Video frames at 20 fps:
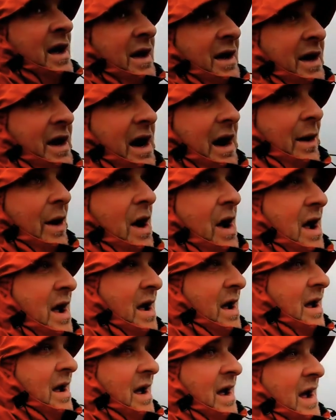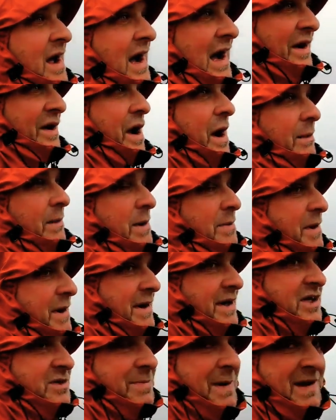You know, I normally bring
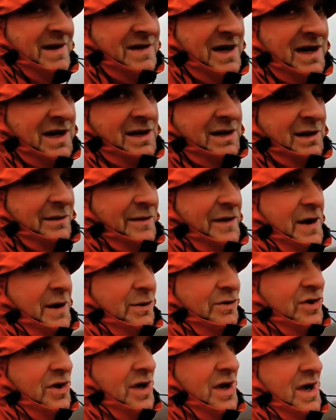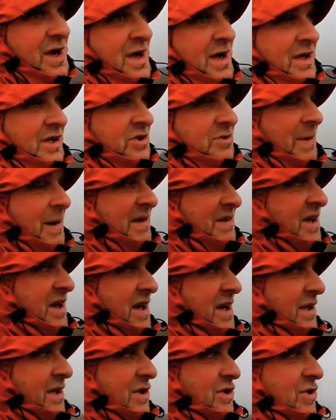you spectacular views and
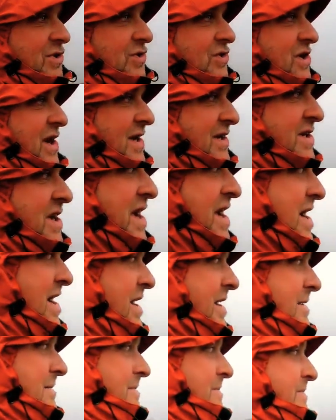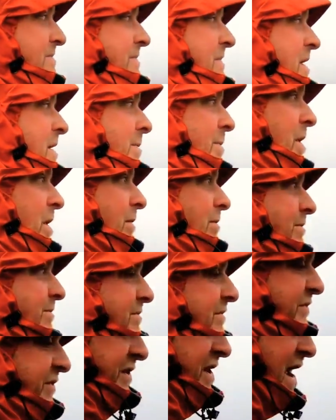spectacular sunsets, but
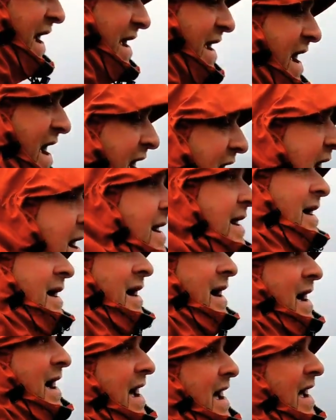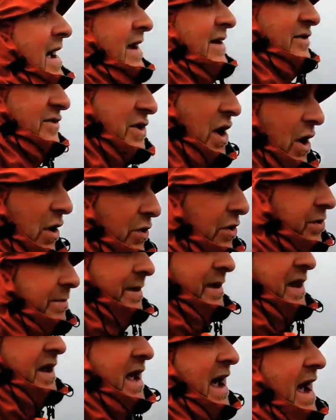today it's not going to be
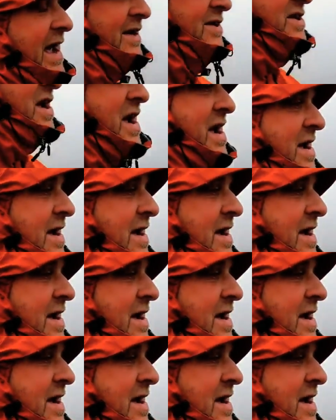the case.